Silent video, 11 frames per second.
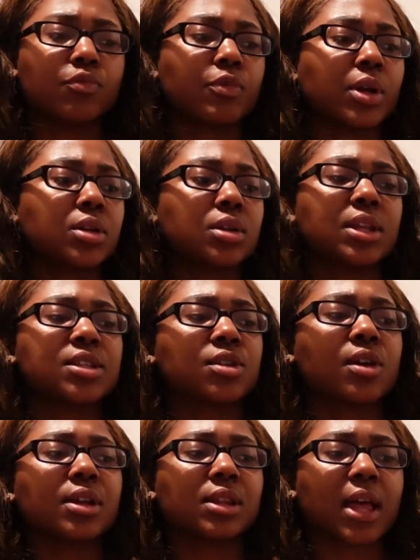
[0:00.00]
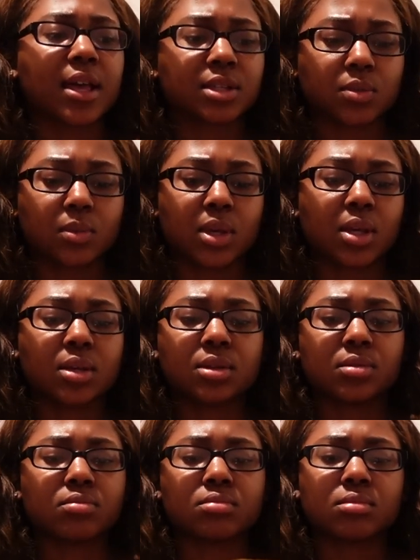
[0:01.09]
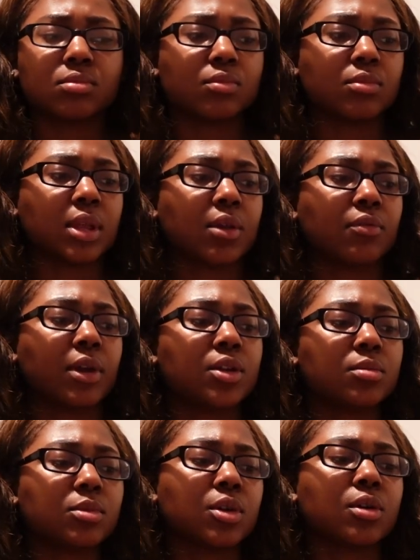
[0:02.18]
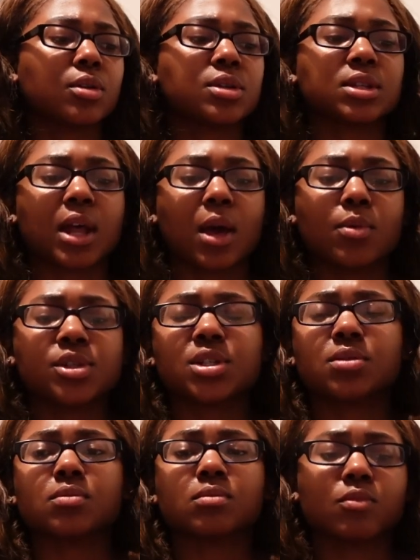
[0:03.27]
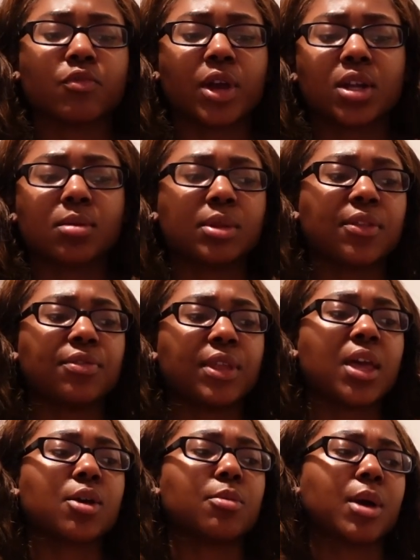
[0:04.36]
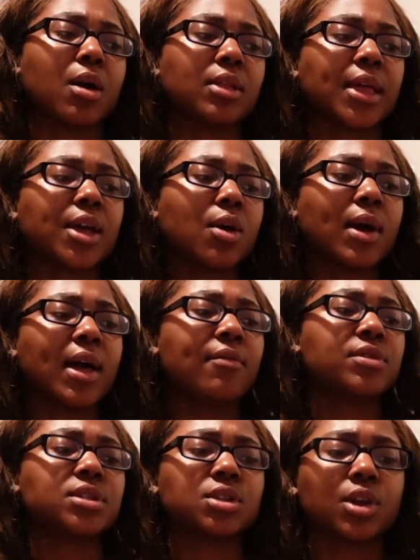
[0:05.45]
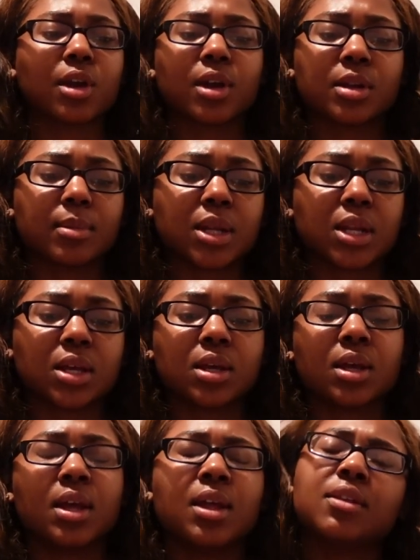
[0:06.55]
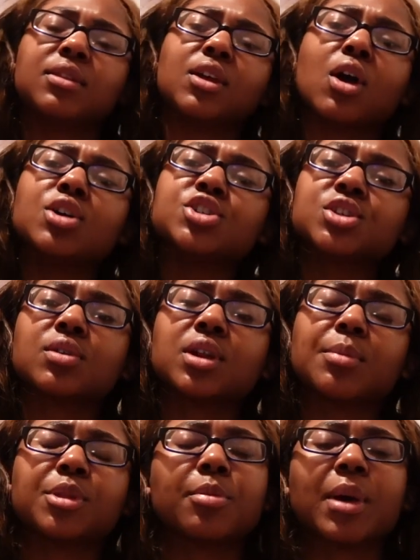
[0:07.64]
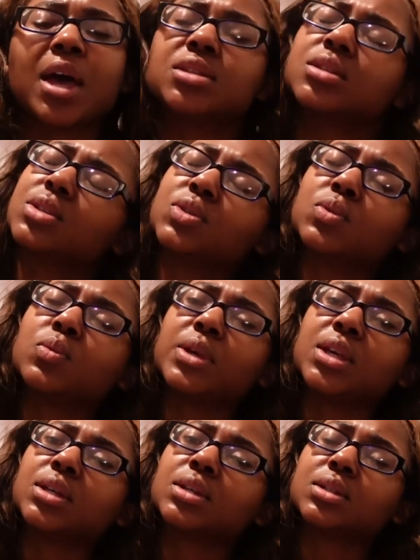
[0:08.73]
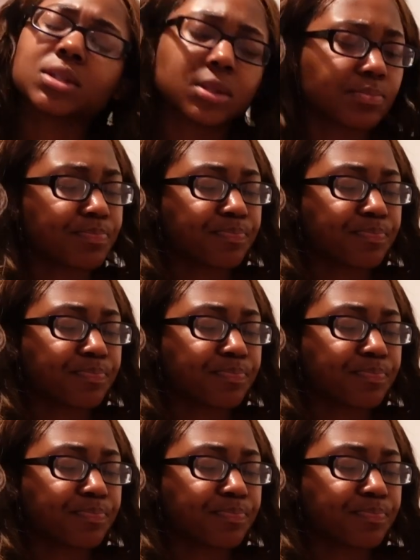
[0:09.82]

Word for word: random, it started last week, like random girls that I would just randomly think about, like, oh, I haven't seen her in a minute, they all showed up the past two weeks.